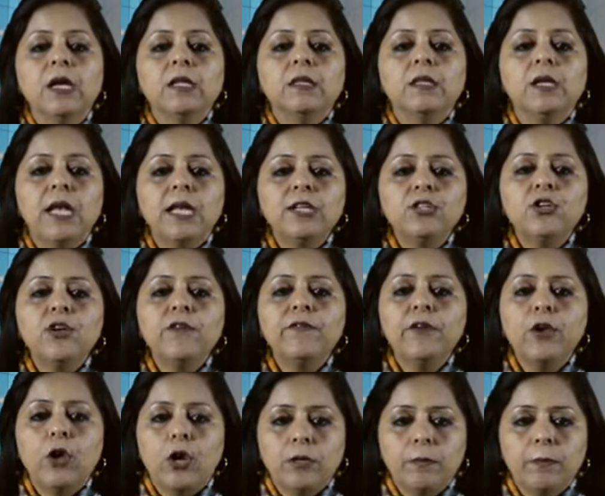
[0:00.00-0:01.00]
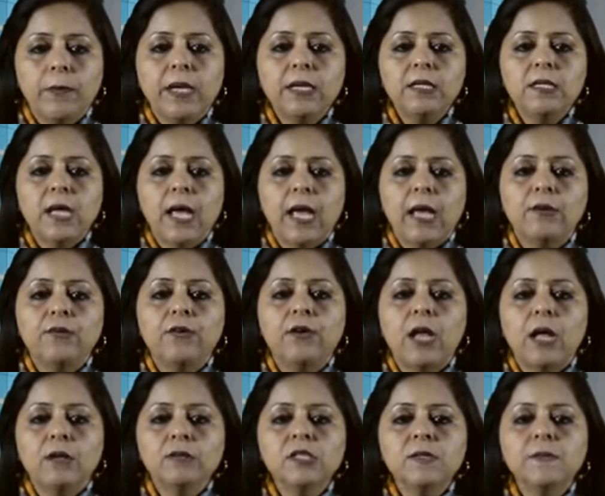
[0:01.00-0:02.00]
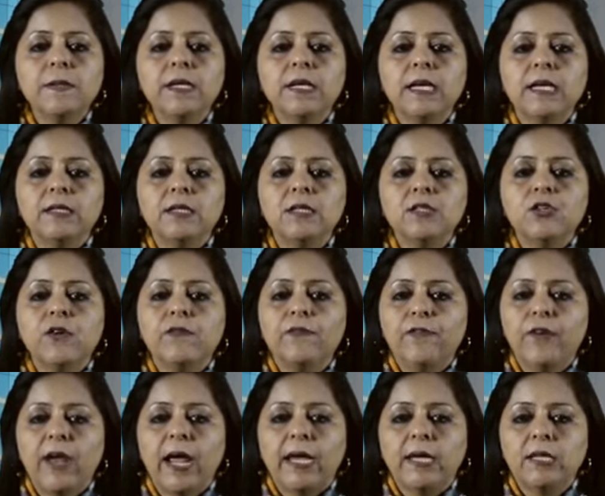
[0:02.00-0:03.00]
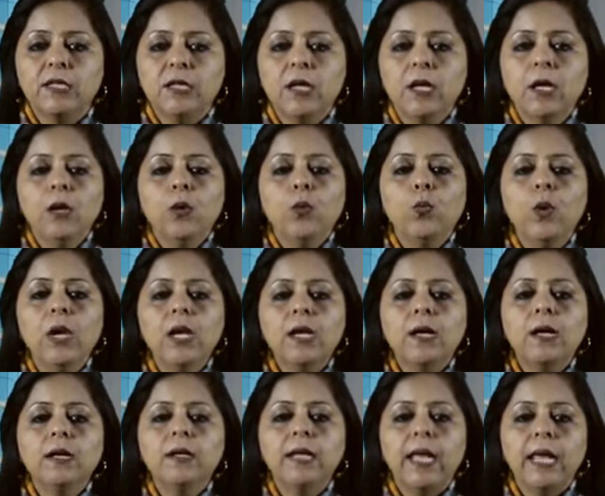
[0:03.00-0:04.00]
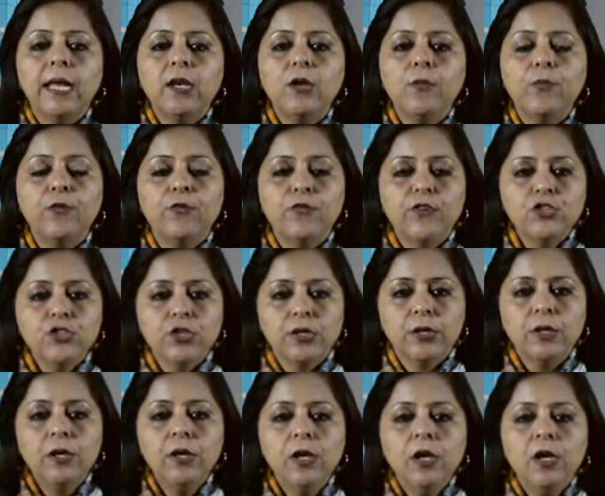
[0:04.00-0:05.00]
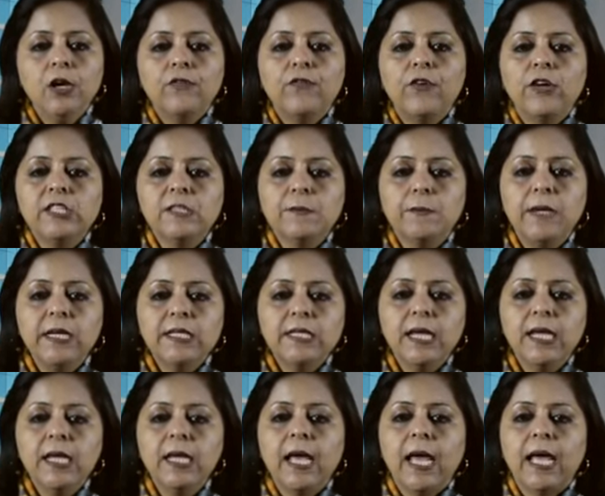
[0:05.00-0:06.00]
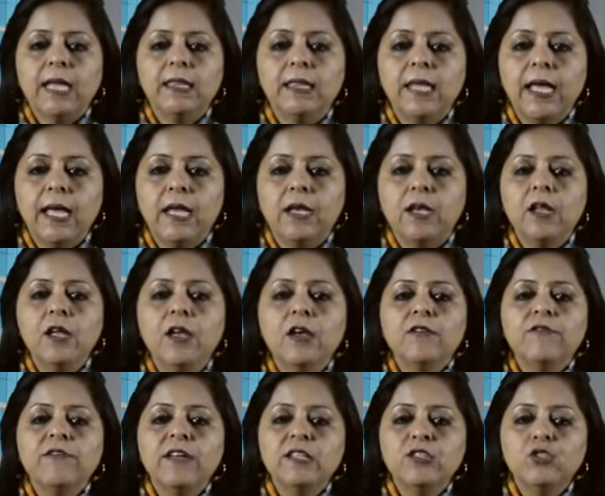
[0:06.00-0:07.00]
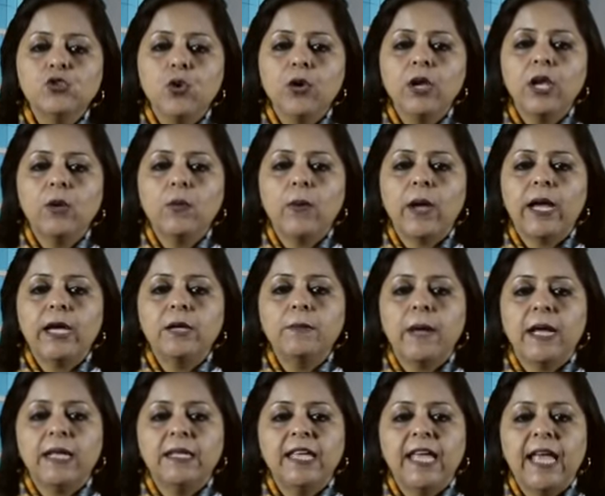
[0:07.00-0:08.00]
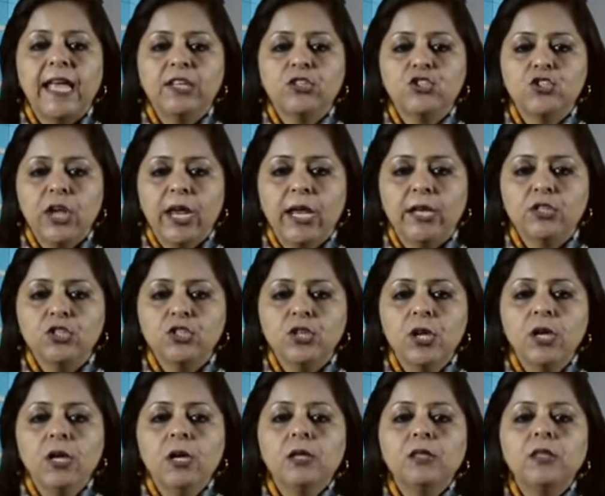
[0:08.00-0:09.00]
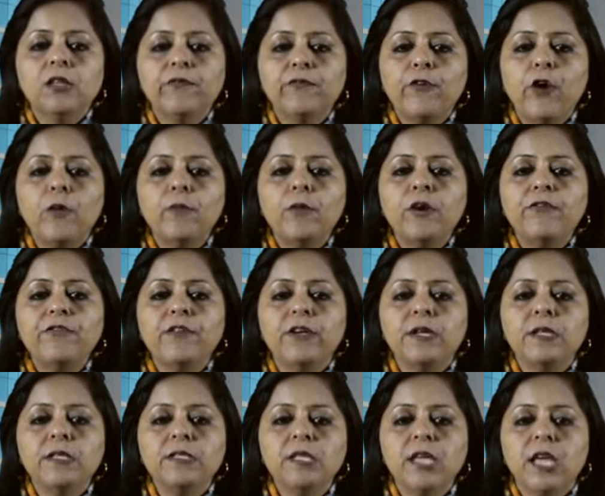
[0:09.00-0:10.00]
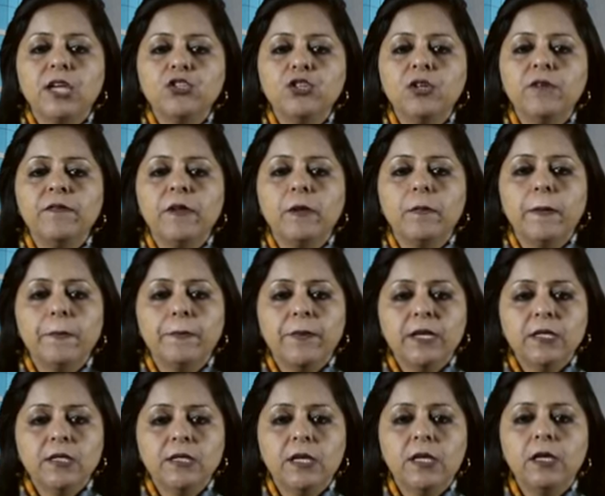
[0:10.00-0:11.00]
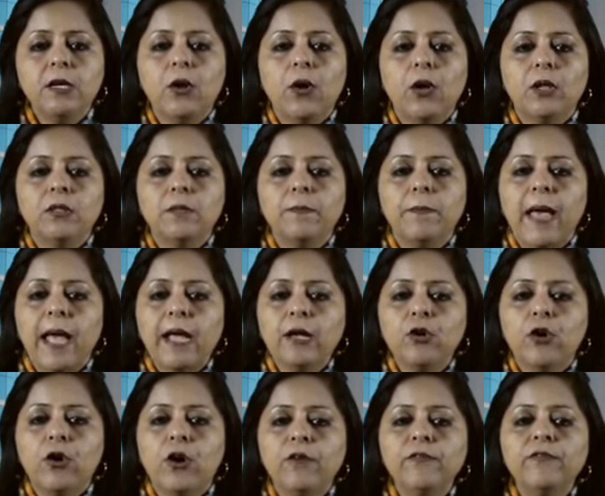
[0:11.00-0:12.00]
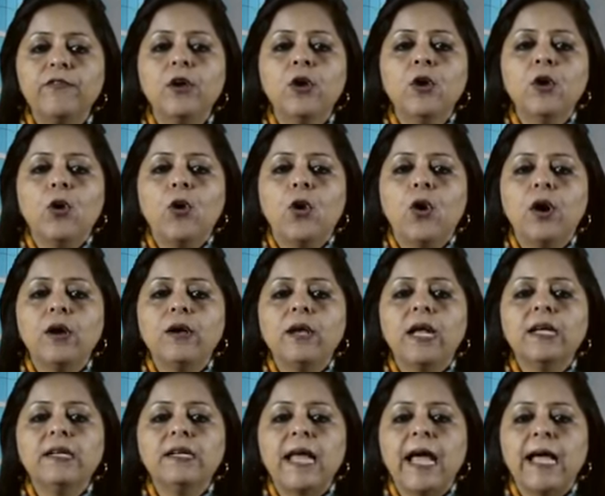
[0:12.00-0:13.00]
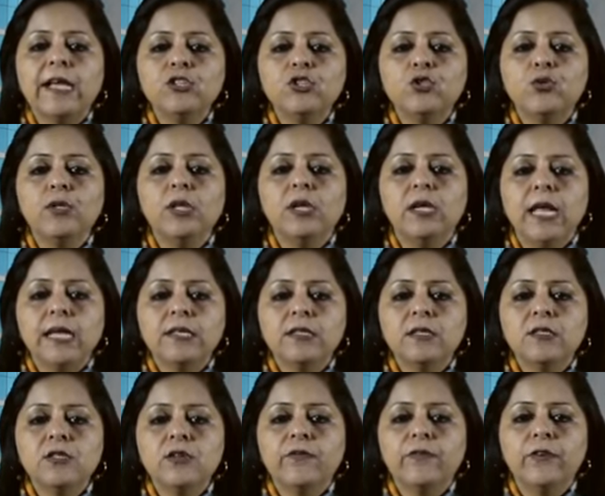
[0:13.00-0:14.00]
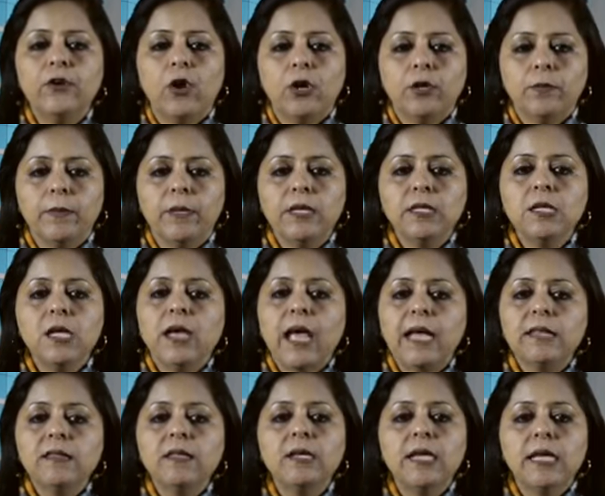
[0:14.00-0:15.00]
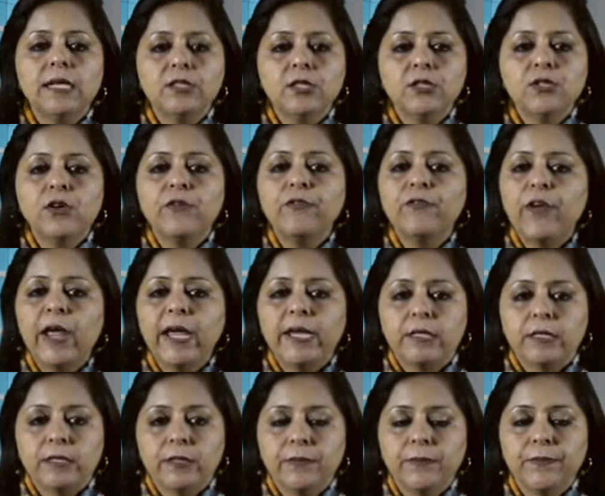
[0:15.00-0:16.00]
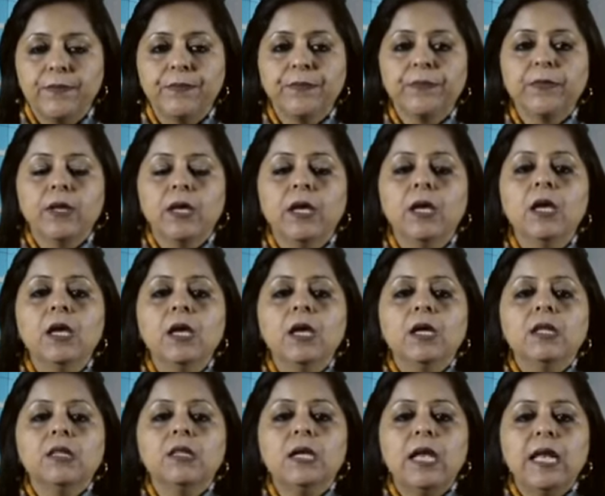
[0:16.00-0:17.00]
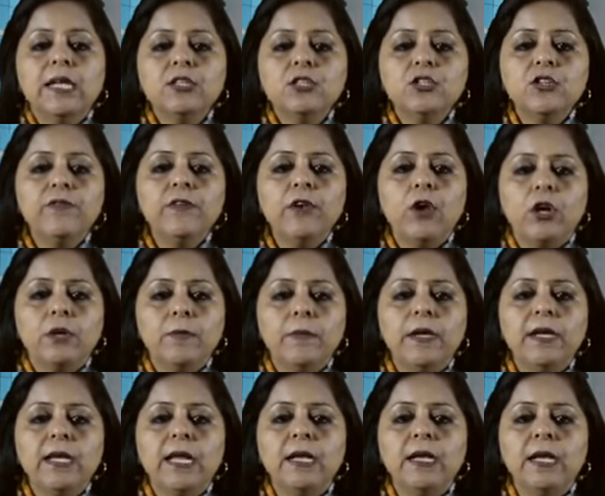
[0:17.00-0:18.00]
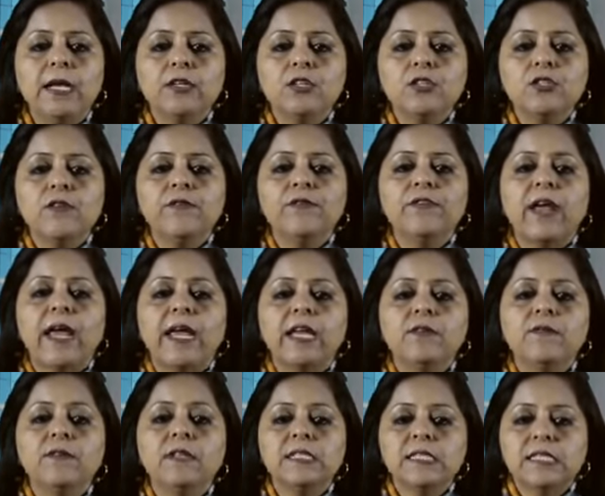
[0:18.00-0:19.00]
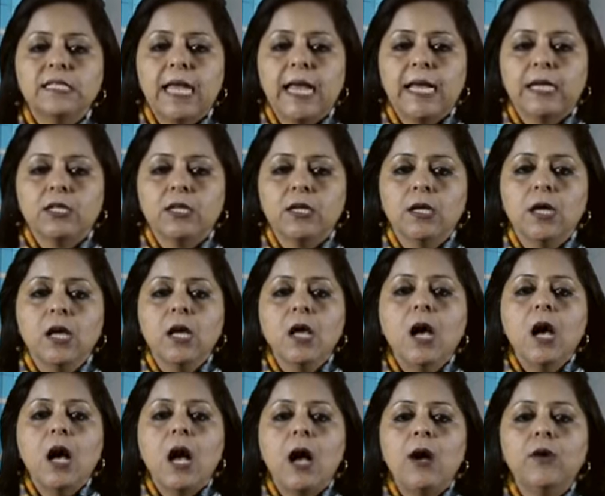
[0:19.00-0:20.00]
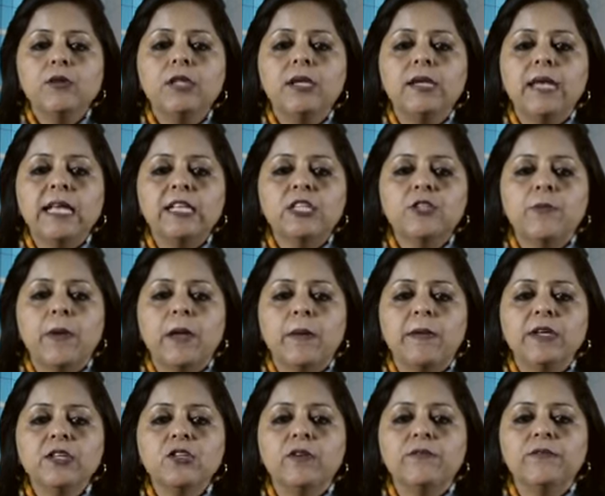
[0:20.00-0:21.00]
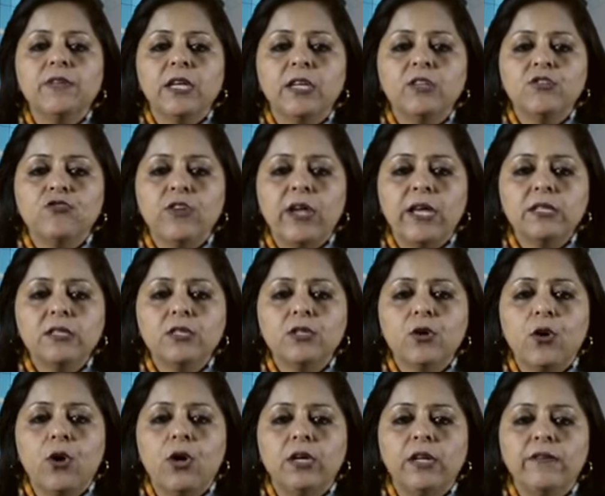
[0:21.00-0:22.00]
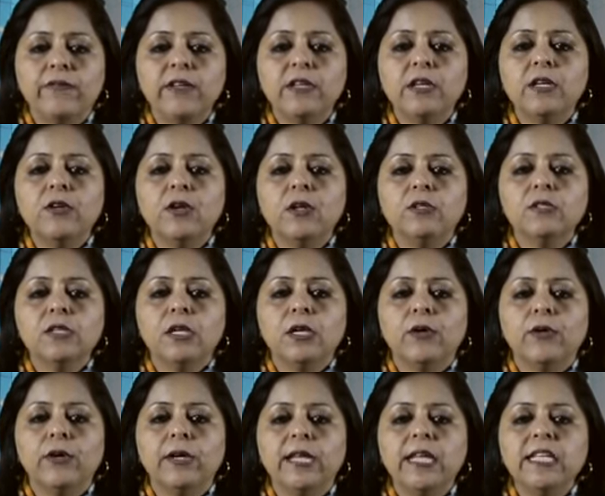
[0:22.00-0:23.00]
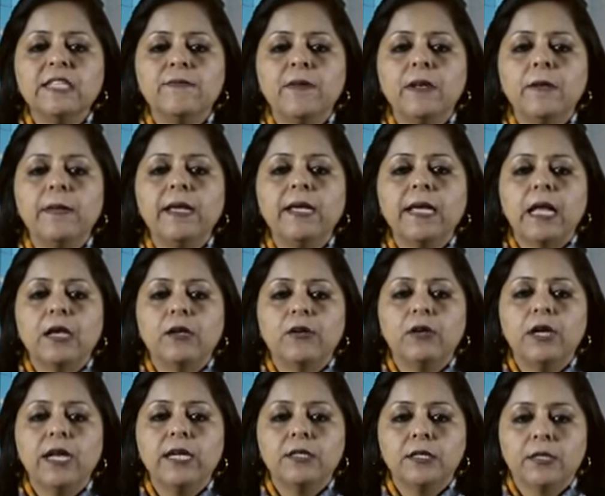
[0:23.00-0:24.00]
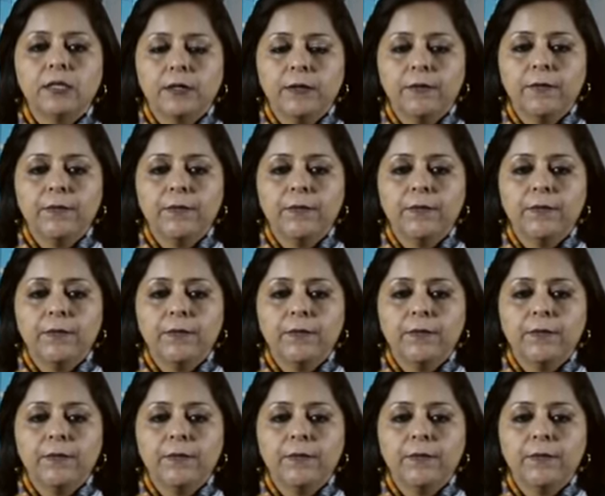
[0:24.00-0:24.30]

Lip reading: The letter of allotment and renouncement letters of right will contain a provision for splitting, and then, when so required by the exchange, the form of renunciation will be printed on the back of or attached to the letters of allotment and the letters of right. The letters of allotment and letters of right will state how the next payment of the interest or dividend on securities will be calculated.